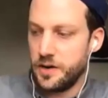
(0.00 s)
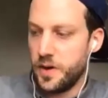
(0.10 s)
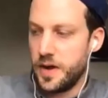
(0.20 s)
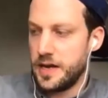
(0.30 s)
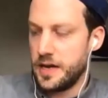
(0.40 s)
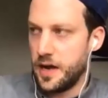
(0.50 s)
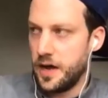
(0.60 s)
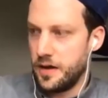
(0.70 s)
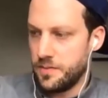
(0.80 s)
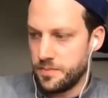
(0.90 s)
away
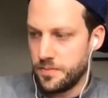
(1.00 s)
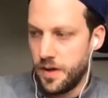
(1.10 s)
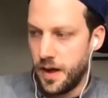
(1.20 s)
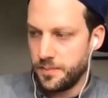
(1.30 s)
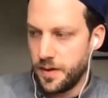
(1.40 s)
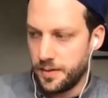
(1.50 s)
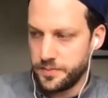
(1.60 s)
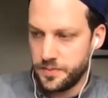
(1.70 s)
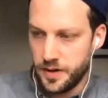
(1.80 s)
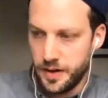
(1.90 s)
um, i'm
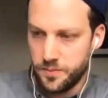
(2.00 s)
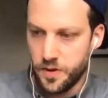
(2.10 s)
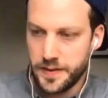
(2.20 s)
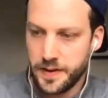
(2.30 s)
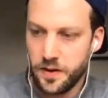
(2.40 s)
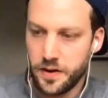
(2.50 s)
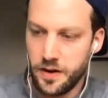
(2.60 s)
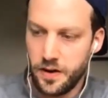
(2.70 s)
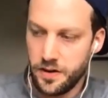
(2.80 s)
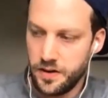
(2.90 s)
i'm i'm working on
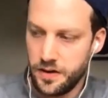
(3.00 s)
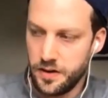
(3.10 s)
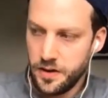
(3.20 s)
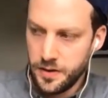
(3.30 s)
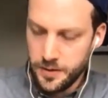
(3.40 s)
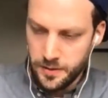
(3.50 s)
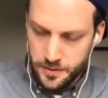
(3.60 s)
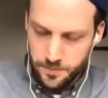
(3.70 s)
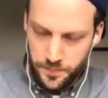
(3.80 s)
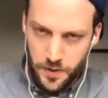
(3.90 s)
a on a
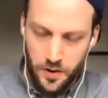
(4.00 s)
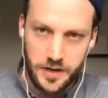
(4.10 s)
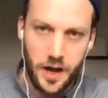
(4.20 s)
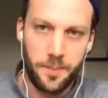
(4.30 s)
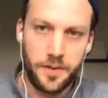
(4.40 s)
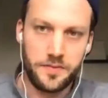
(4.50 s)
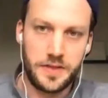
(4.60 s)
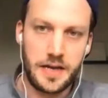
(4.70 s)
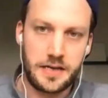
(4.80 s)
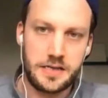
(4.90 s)
on a couple of
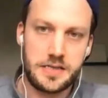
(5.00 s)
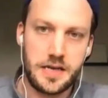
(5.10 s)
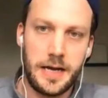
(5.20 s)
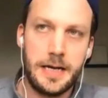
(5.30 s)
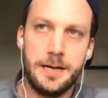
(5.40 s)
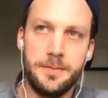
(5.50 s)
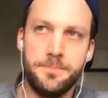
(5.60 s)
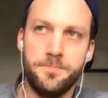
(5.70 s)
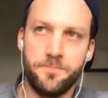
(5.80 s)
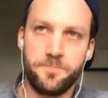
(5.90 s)
things,
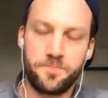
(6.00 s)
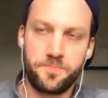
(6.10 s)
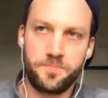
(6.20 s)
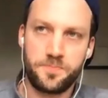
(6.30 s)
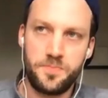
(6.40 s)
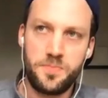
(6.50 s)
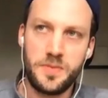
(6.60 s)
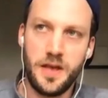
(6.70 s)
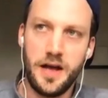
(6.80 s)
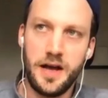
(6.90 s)
um,
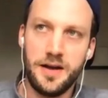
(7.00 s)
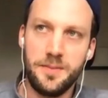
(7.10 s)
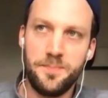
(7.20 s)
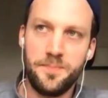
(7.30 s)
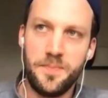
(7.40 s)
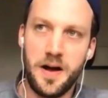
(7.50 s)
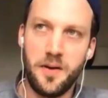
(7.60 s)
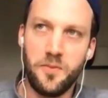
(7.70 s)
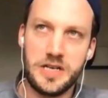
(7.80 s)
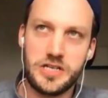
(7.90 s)
uh,
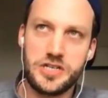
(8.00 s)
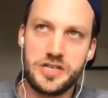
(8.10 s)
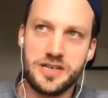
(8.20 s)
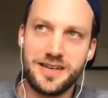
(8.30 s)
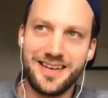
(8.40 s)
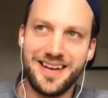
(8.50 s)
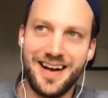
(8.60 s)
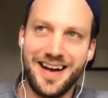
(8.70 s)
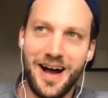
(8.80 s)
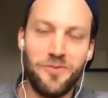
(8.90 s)
which
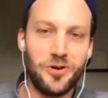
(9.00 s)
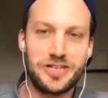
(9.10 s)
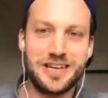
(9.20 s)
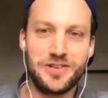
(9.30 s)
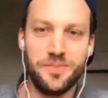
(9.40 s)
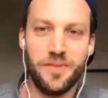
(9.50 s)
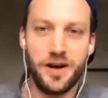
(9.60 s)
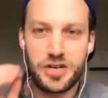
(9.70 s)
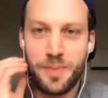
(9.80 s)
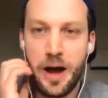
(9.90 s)
I won't say too
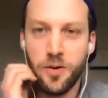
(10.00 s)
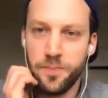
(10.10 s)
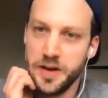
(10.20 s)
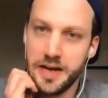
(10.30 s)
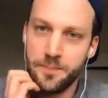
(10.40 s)
much about, but